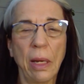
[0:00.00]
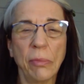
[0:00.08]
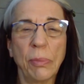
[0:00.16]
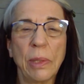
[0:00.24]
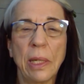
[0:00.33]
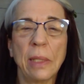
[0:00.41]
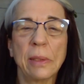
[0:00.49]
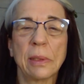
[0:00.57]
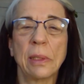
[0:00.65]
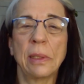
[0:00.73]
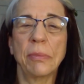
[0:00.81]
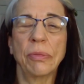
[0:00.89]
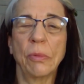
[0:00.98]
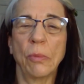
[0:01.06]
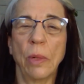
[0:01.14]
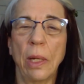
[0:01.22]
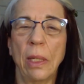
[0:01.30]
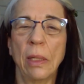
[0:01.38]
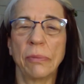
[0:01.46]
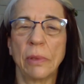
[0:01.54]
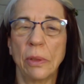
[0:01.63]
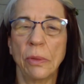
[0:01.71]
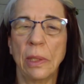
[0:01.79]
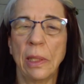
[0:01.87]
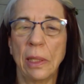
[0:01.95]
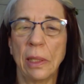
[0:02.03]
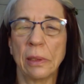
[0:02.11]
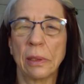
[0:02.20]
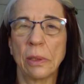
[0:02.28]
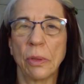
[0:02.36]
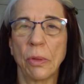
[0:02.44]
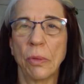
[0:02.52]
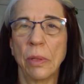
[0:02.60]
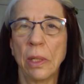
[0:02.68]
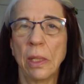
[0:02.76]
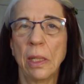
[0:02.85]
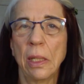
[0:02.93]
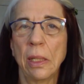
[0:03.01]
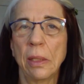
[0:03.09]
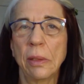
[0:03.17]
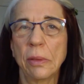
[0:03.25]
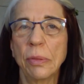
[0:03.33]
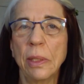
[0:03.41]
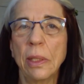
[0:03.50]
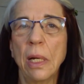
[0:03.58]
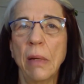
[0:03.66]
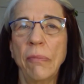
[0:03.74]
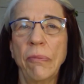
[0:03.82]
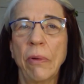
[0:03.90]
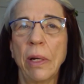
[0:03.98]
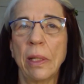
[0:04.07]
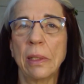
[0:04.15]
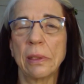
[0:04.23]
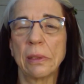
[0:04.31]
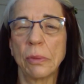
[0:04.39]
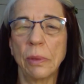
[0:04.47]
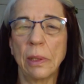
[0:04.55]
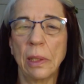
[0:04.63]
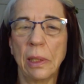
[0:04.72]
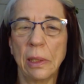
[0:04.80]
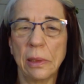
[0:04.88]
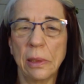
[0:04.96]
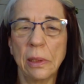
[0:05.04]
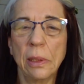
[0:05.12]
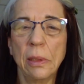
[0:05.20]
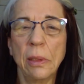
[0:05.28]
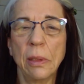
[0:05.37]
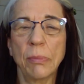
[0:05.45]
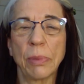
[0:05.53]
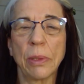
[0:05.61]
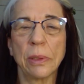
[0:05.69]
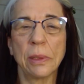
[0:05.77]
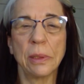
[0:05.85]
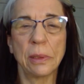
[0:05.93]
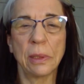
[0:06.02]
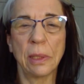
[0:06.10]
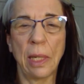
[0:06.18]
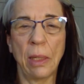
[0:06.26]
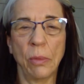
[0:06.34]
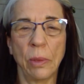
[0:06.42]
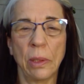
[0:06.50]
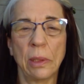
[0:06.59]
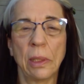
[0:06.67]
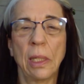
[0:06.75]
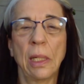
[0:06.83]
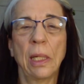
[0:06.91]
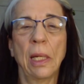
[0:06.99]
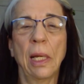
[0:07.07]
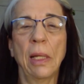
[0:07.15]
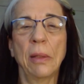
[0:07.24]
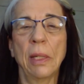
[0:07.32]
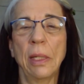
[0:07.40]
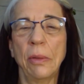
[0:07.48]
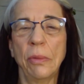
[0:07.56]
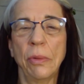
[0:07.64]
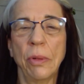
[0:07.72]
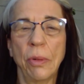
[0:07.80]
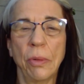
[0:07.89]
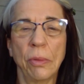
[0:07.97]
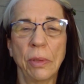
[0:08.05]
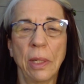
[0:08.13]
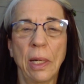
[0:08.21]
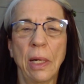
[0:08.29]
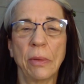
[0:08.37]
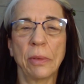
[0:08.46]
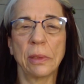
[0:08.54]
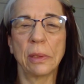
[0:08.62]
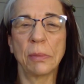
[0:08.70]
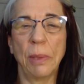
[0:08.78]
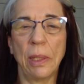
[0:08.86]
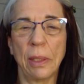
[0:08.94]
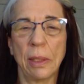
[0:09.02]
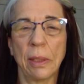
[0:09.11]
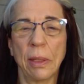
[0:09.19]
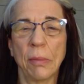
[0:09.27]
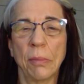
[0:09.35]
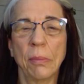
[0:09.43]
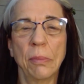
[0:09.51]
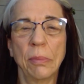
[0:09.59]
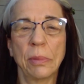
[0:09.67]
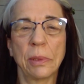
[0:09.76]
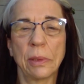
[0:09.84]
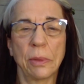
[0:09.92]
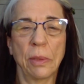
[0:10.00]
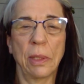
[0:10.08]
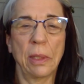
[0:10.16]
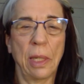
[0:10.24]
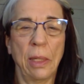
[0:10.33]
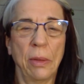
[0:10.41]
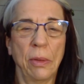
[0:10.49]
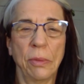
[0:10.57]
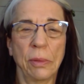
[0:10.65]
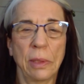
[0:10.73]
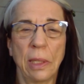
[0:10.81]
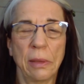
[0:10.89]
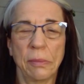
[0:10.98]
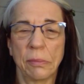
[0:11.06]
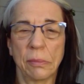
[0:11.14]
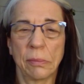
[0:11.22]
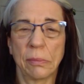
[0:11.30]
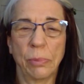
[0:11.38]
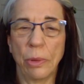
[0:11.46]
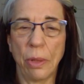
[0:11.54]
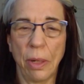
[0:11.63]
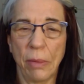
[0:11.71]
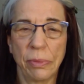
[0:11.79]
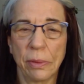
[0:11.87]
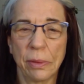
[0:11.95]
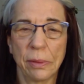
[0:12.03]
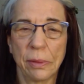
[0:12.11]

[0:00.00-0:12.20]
Everybody has a different way of tuning in. So the trick I find is to really listen to the person's language, and then you know how to speak to them so that they don't get put off or